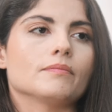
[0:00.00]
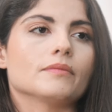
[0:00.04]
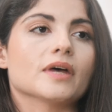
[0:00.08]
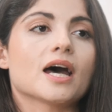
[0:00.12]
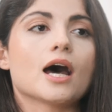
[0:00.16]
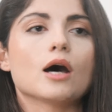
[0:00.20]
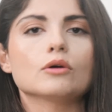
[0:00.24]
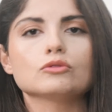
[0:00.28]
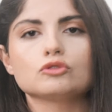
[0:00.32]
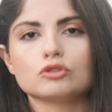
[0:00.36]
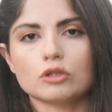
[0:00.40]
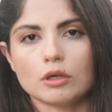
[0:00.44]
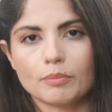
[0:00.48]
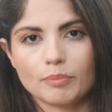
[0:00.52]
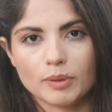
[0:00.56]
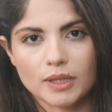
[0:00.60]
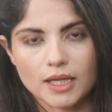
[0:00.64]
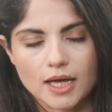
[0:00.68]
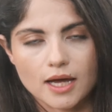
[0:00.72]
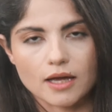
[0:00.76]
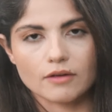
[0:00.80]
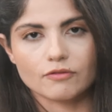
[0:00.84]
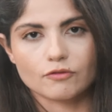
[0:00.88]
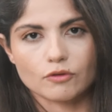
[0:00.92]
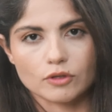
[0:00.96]
How to
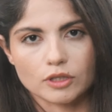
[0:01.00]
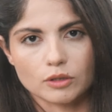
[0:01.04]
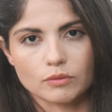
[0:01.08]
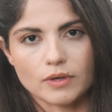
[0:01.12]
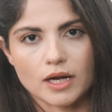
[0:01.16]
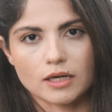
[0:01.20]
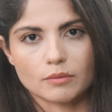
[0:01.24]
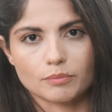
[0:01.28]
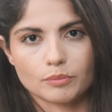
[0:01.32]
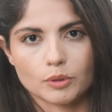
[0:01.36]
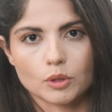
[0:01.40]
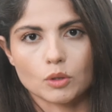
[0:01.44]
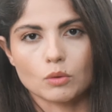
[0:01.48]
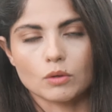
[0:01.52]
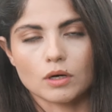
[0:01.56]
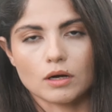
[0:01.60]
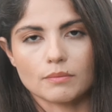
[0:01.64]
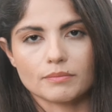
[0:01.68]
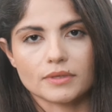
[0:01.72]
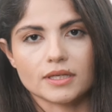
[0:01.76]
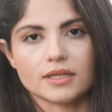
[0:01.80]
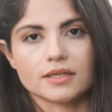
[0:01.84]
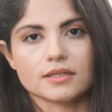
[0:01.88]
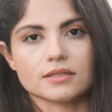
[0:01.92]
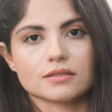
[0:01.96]
apply for the grant
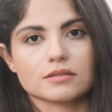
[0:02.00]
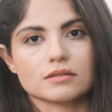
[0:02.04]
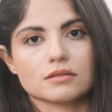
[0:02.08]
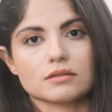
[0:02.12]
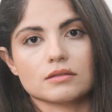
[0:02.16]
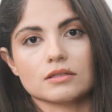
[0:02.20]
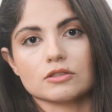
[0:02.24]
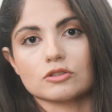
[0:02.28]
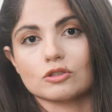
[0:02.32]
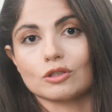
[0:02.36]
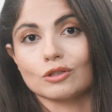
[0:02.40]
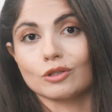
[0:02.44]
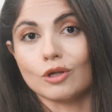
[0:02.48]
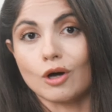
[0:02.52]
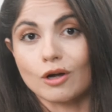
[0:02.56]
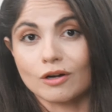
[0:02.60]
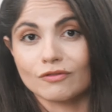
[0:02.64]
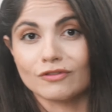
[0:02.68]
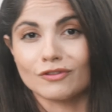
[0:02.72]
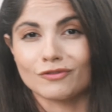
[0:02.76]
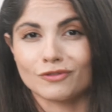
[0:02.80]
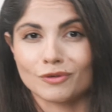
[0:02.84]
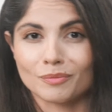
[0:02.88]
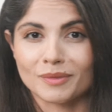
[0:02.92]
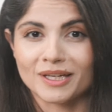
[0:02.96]
program is there's a lot
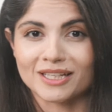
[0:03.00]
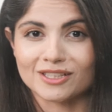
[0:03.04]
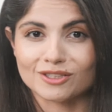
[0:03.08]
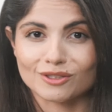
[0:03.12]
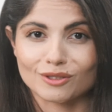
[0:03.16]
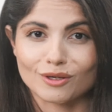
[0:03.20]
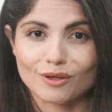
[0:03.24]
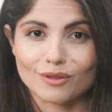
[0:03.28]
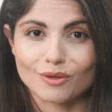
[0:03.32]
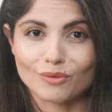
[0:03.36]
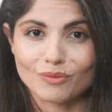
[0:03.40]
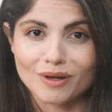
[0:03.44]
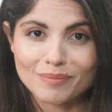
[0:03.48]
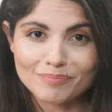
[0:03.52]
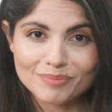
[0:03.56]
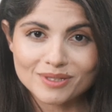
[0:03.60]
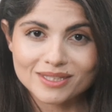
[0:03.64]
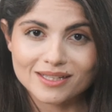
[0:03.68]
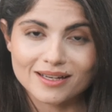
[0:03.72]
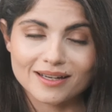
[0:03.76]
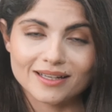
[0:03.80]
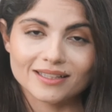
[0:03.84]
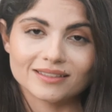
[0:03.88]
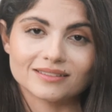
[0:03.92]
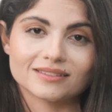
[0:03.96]
of information on the
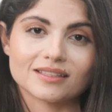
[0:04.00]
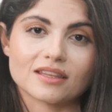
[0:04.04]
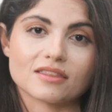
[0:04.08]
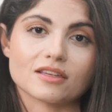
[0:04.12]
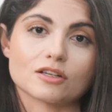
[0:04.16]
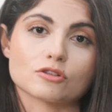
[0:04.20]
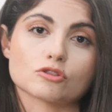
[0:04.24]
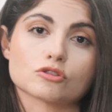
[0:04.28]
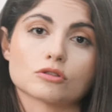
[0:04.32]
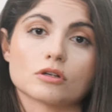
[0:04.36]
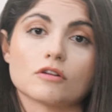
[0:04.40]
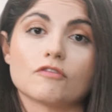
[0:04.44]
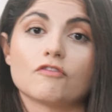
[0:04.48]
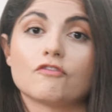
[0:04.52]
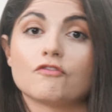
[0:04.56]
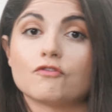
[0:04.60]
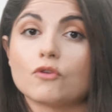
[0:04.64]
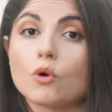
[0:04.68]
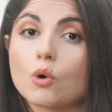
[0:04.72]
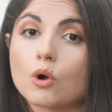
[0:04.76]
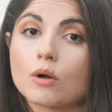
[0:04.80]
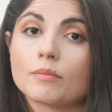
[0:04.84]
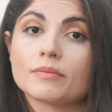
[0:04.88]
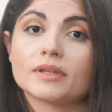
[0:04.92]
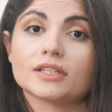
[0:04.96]
website. There's a
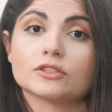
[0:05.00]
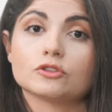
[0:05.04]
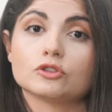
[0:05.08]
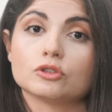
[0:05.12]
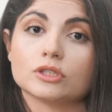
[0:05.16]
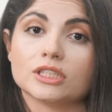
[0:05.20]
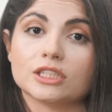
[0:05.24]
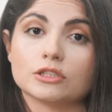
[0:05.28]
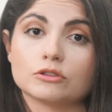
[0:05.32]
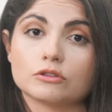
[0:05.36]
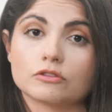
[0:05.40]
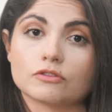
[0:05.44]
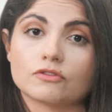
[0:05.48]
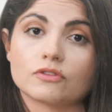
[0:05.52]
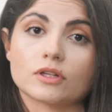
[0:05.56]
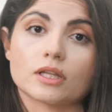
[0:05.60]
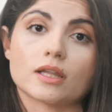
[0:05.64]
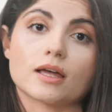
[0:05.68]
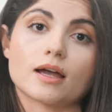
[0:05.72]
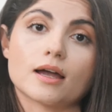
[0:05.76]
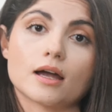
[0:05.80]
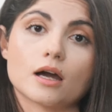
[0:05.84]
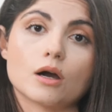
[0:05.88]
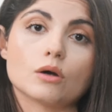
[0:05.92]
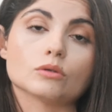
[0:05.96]
form that you need to
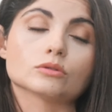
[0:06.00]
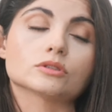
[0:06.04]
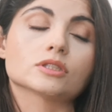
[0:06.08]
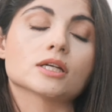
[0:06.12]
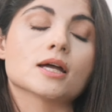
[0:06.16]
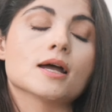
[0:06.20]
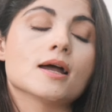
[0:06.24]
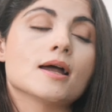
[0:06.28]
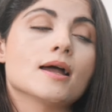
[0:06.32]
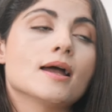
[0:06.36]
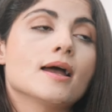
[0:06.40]
fill out.